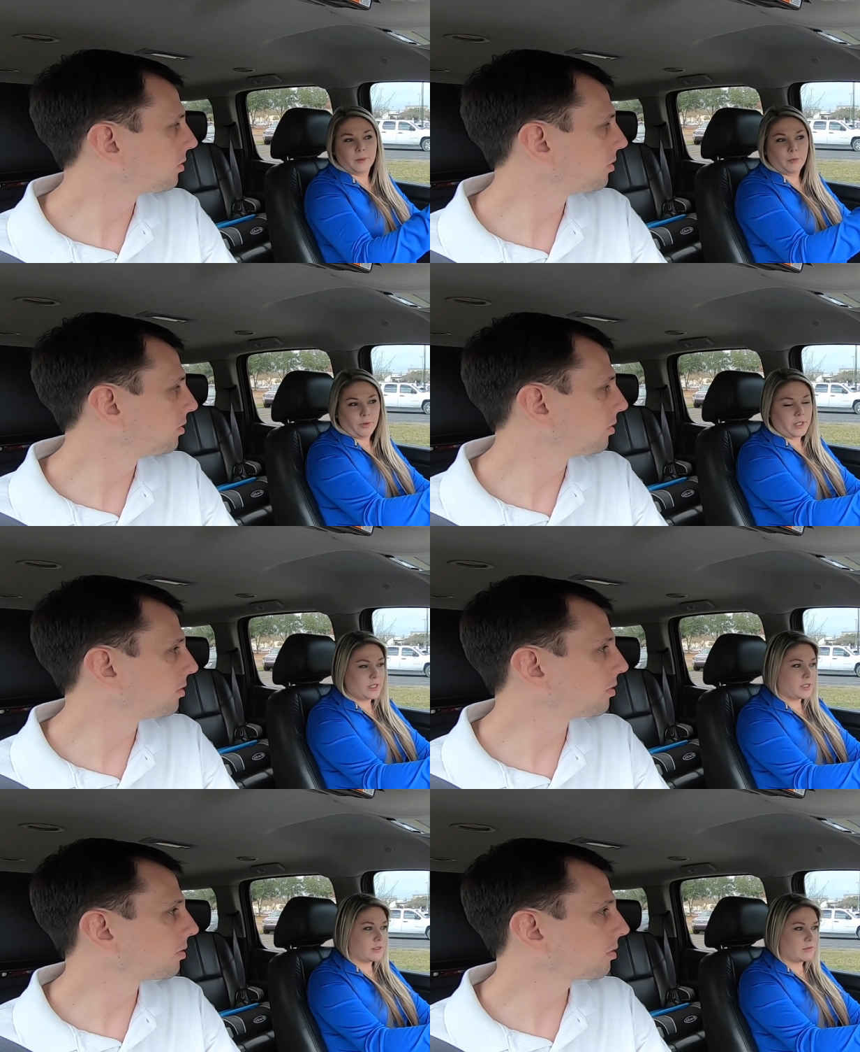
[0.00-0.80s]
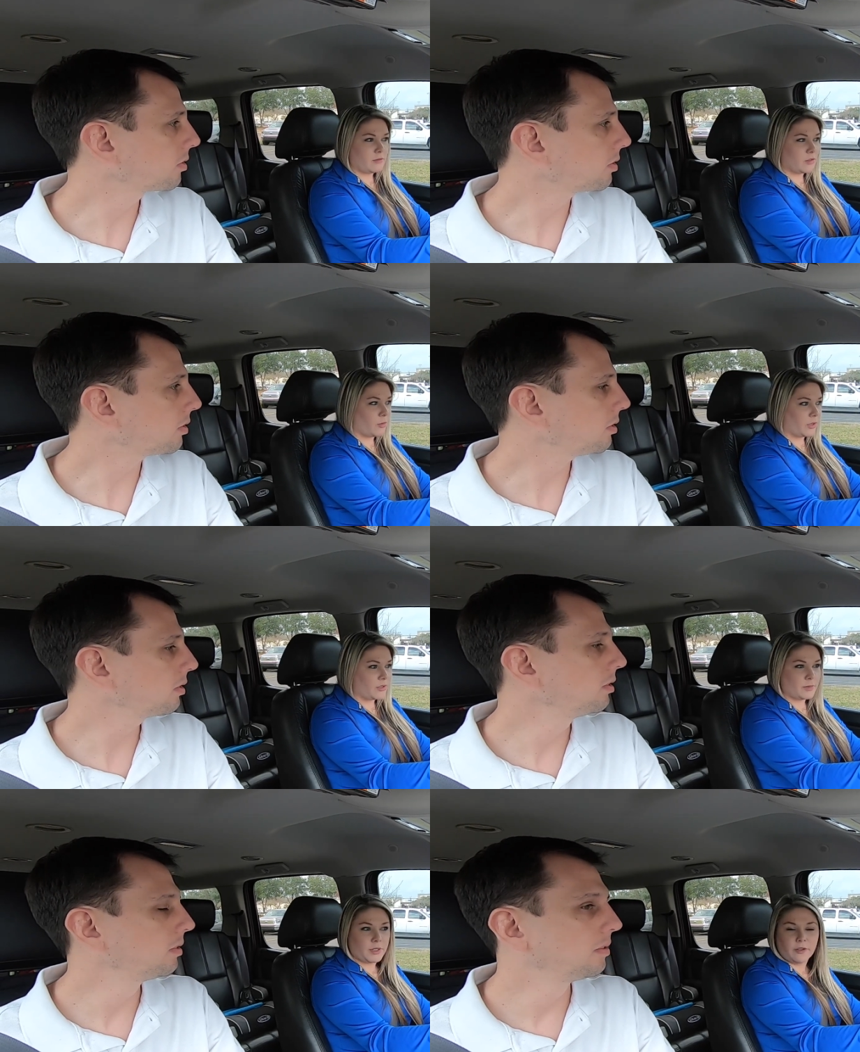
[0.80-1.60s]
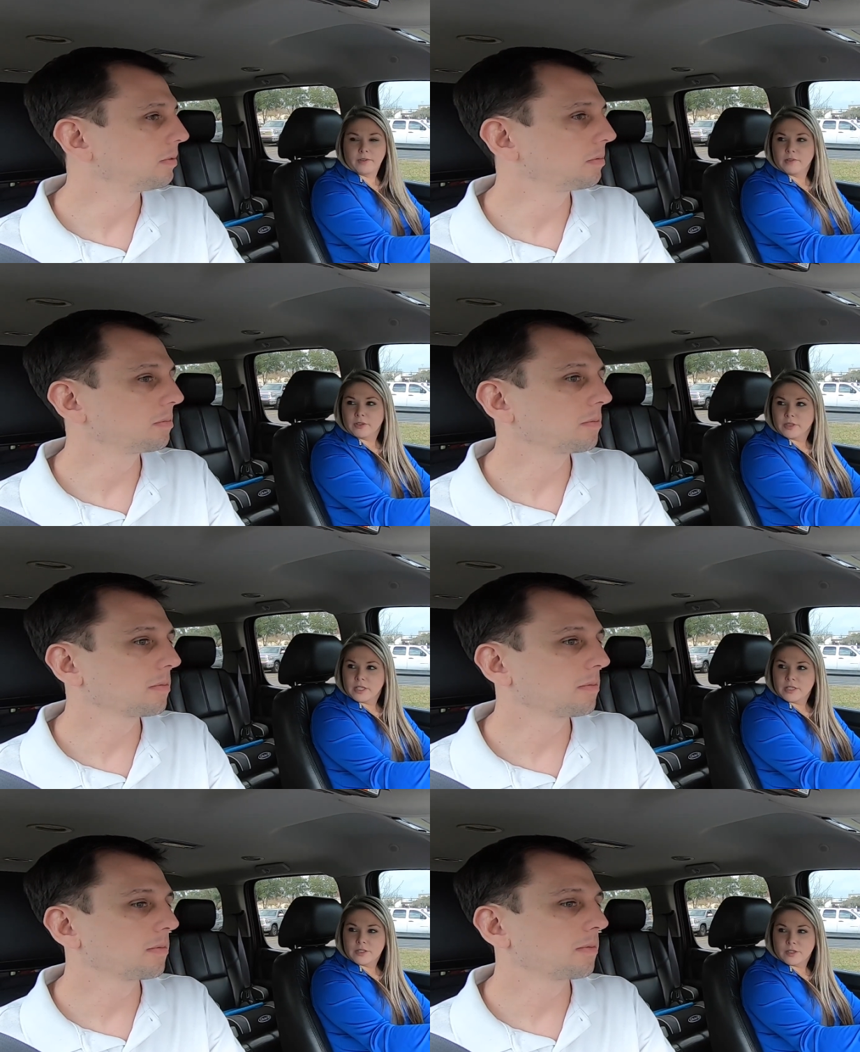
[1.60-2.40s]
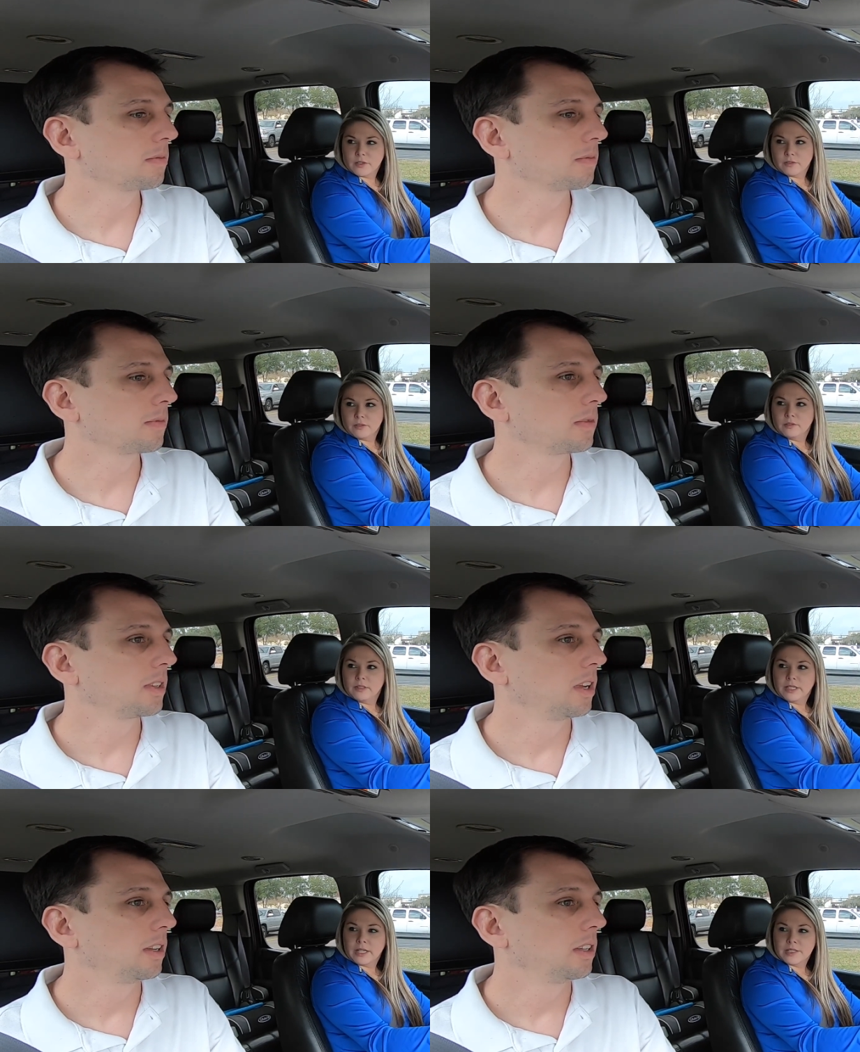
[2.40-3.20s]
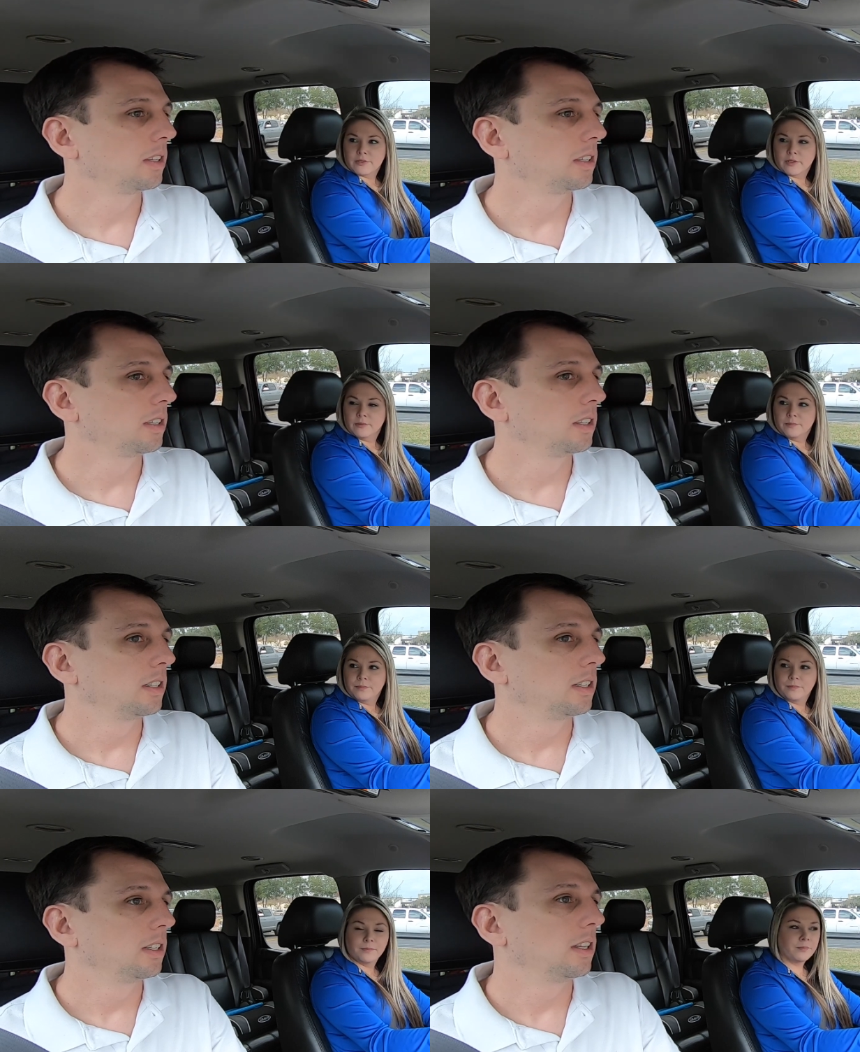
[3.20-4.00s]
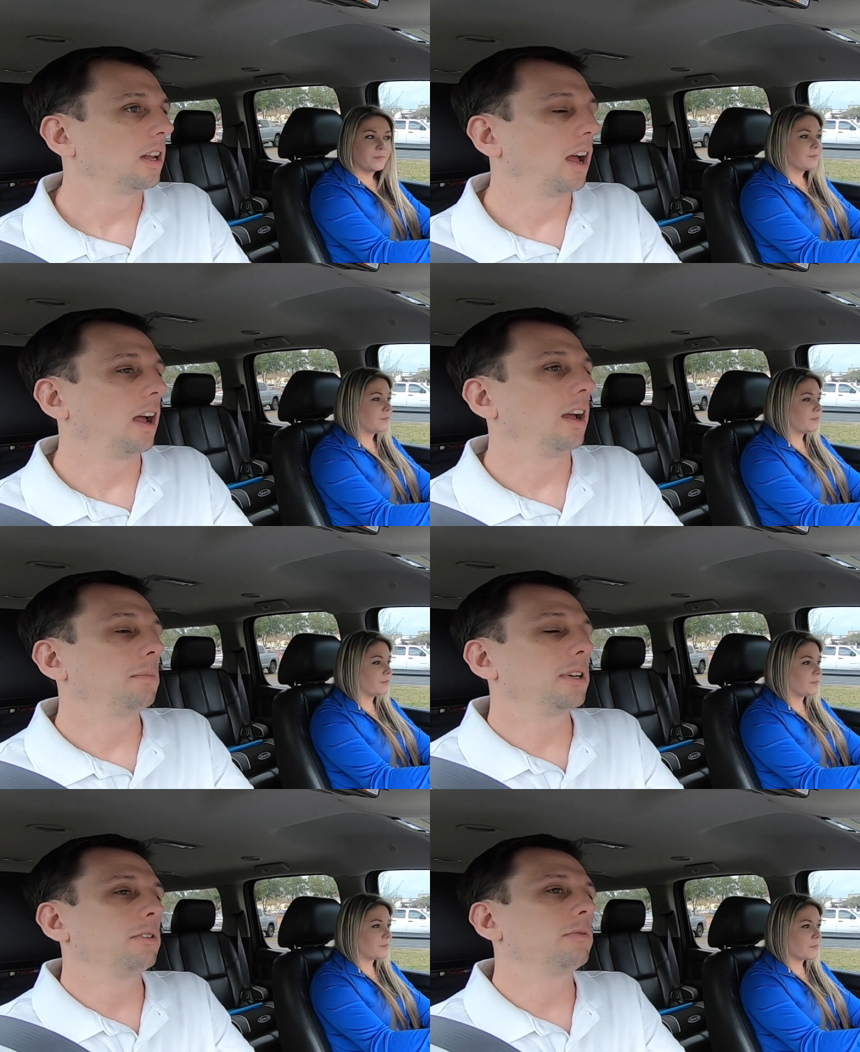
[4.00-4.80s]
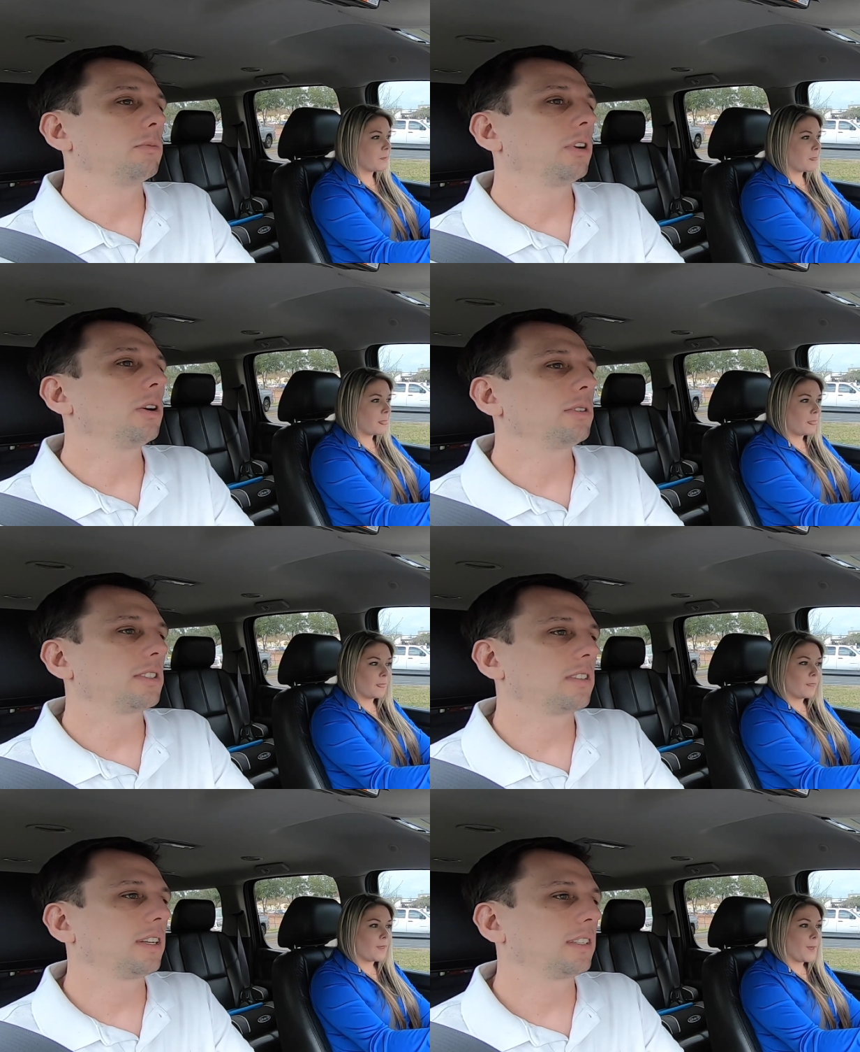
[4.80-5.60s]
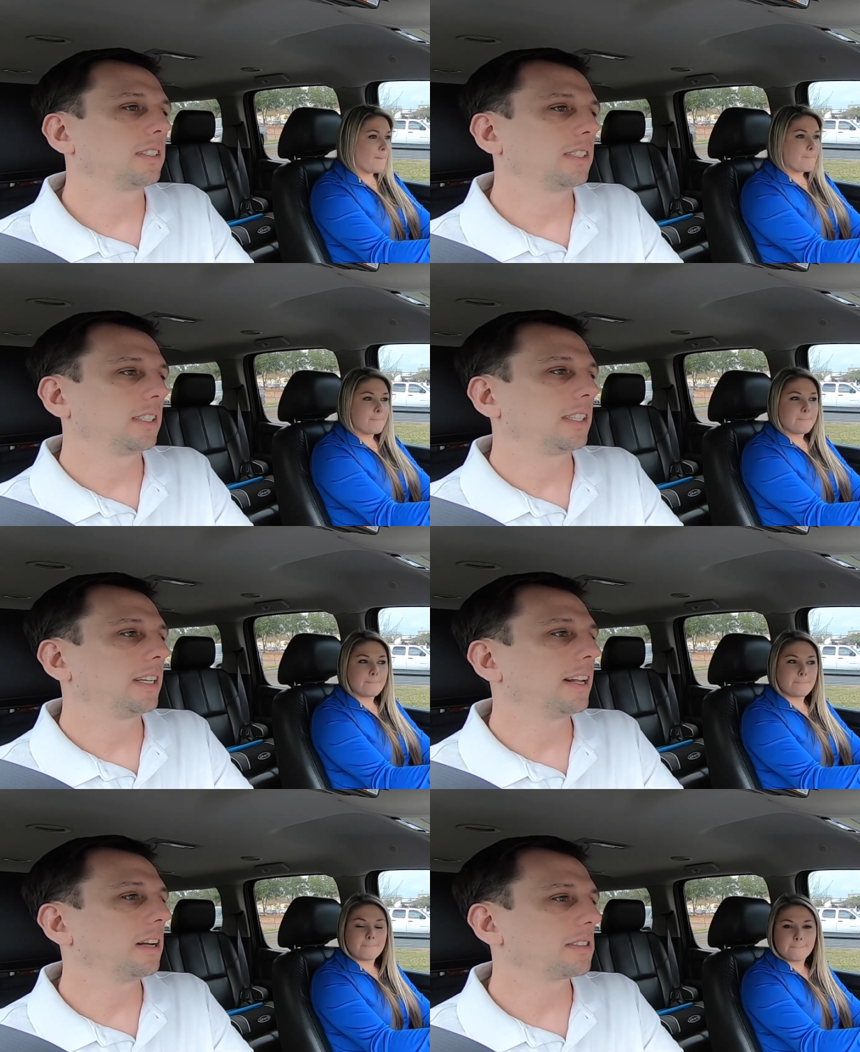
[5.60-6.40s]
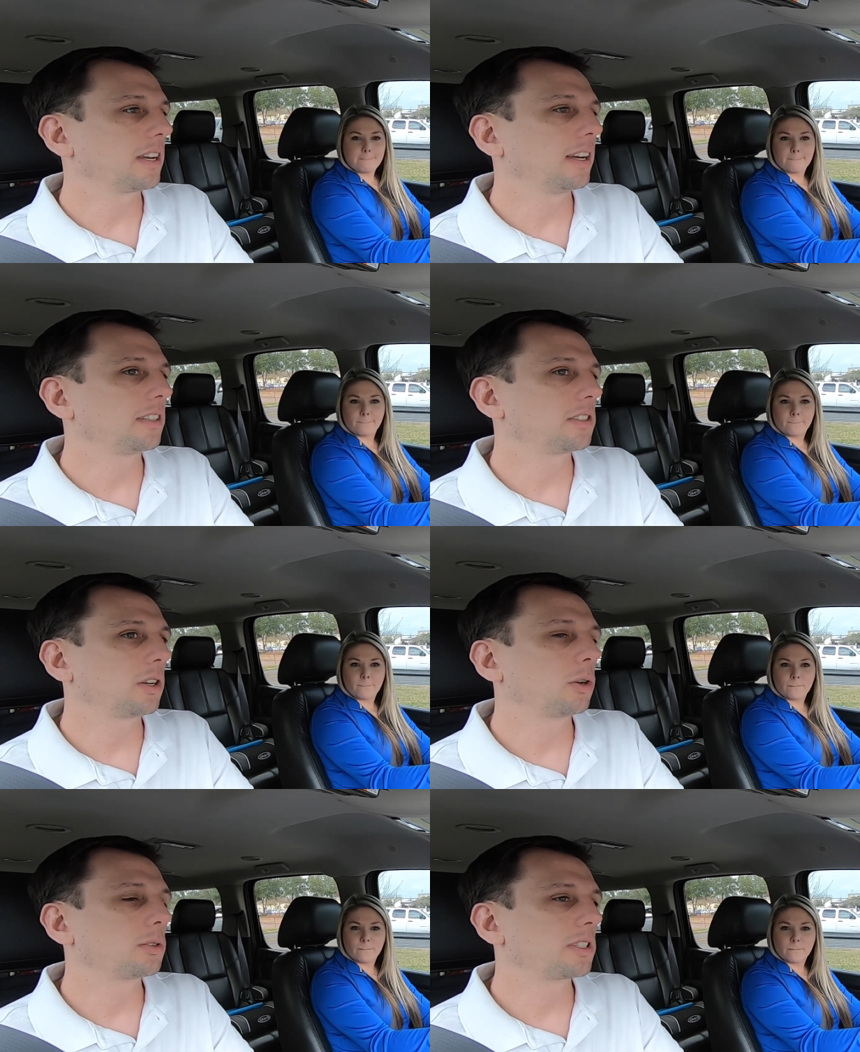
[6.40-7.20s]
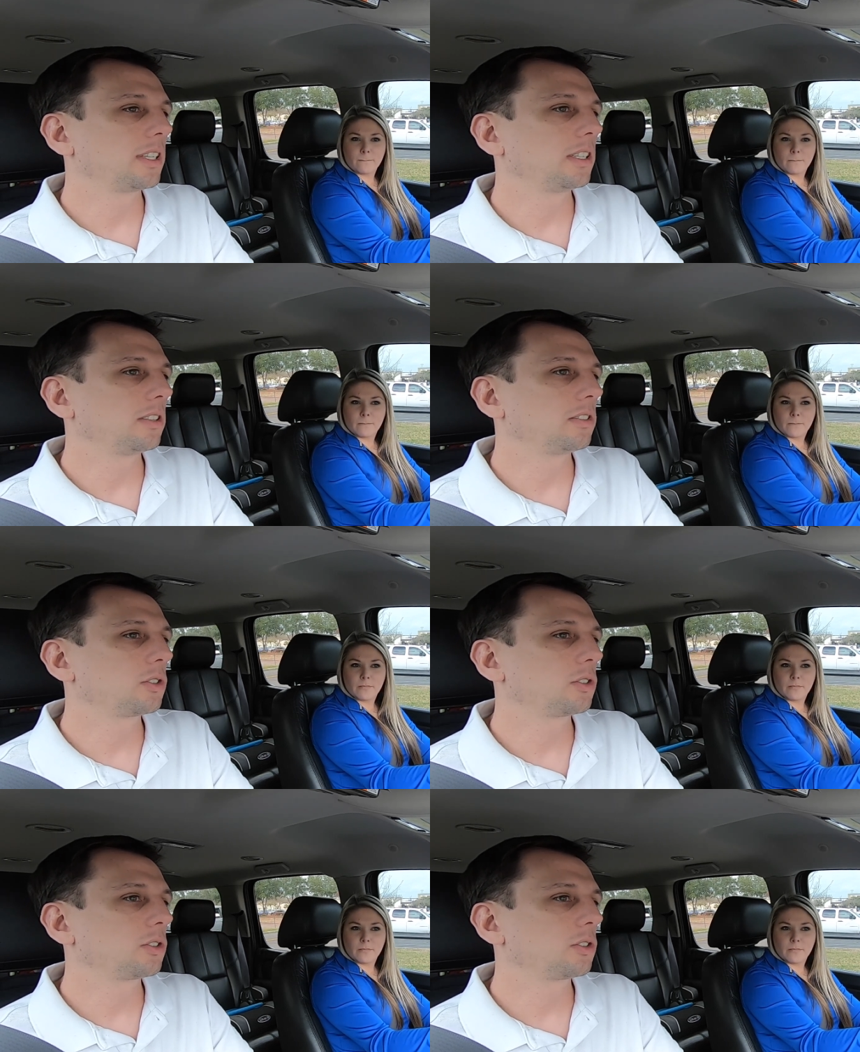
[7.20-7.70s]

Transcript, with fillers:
Speaker 1: with the boys, so what are some of your favorite things to do in Gainesville?
Speaker 2: I mean, we always like to get outside, so seeing